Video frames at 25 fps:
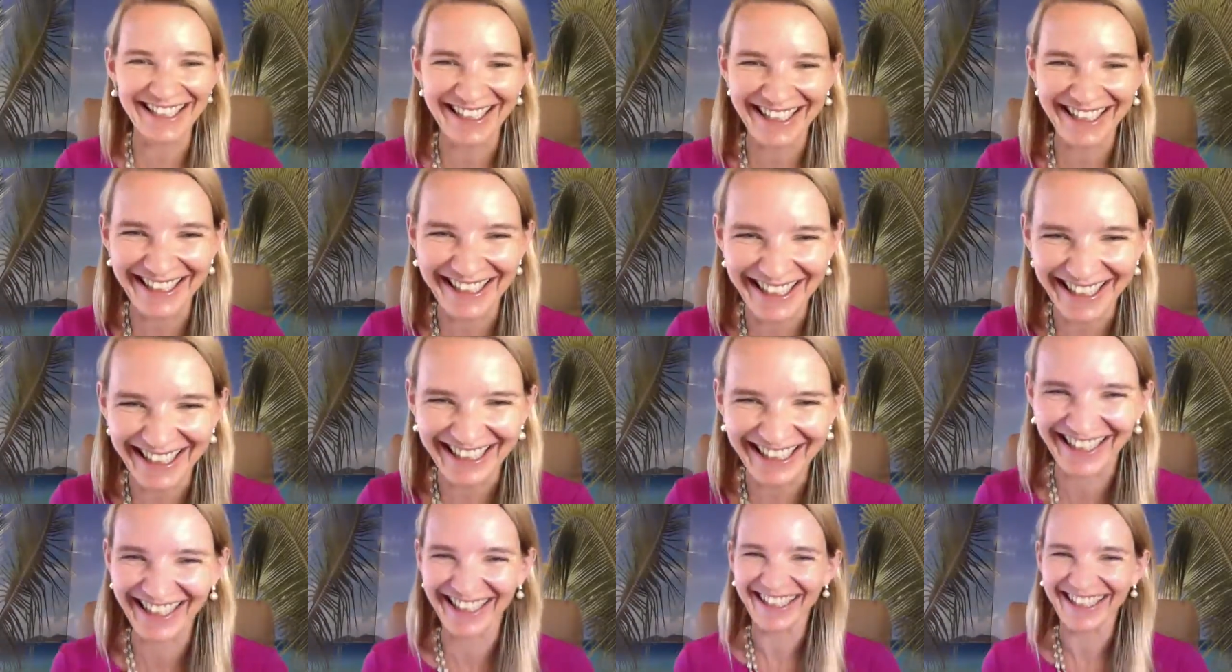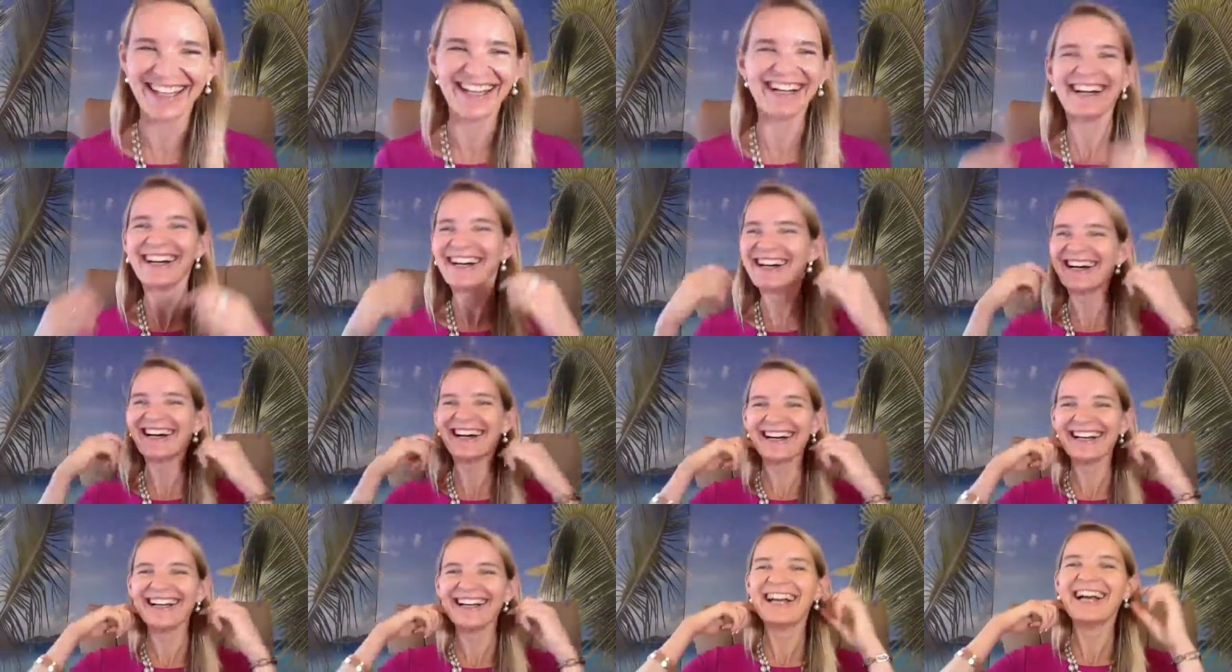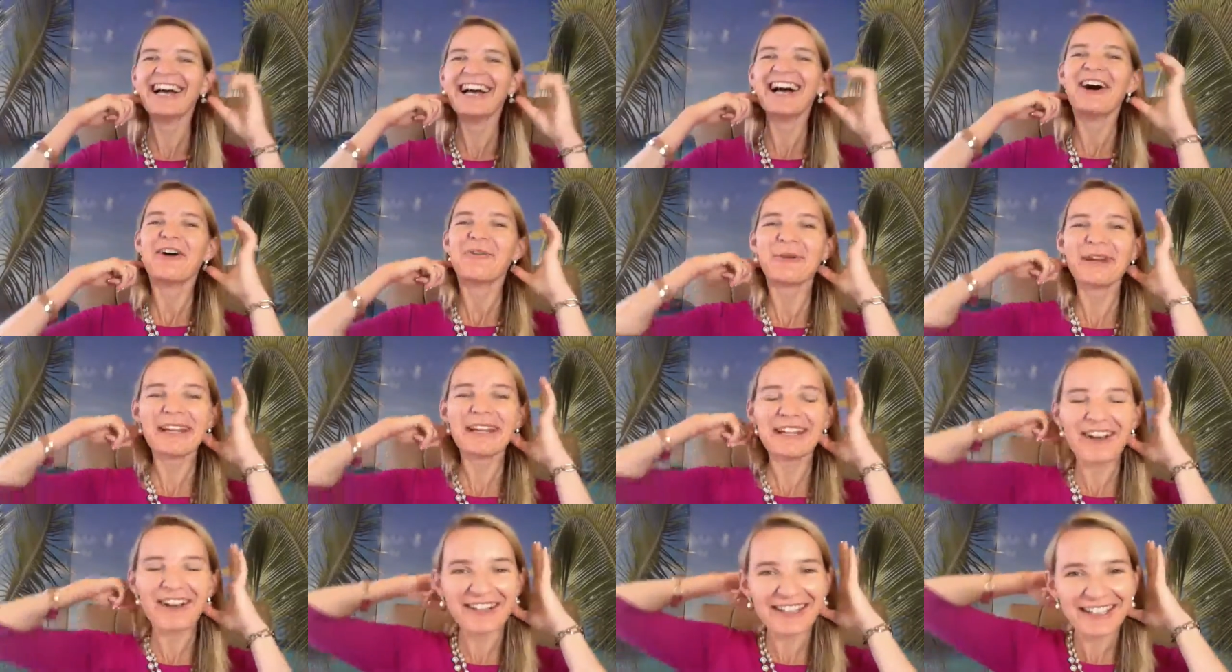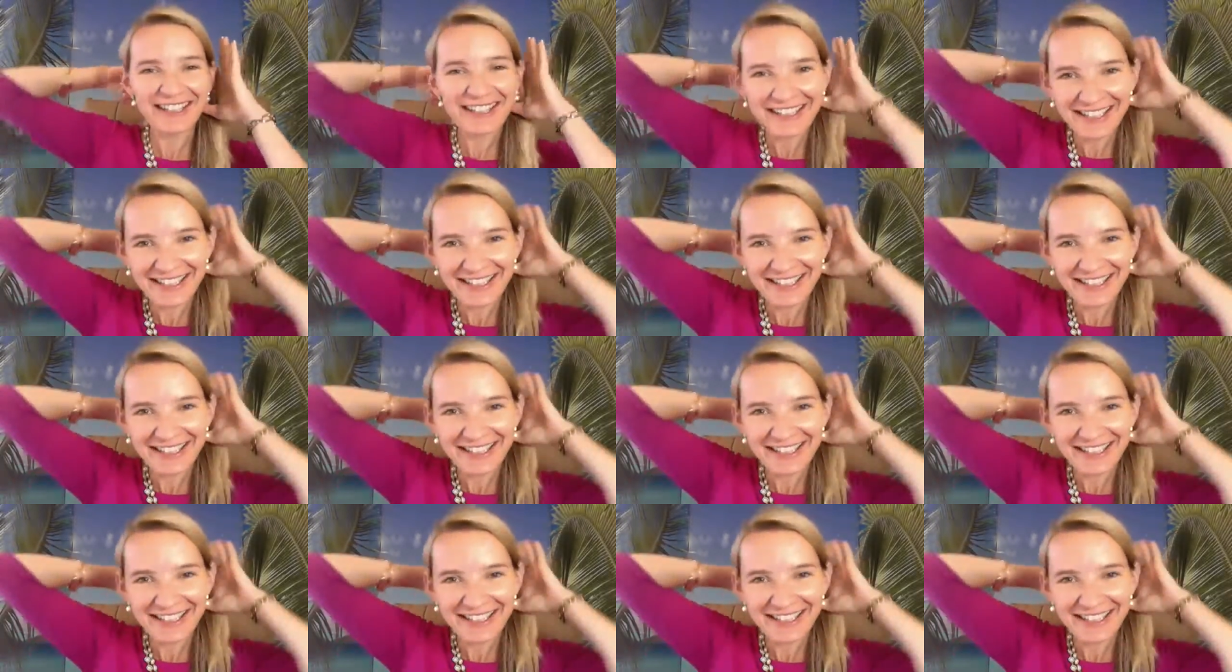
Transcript: We're doing it. Um, what We're not in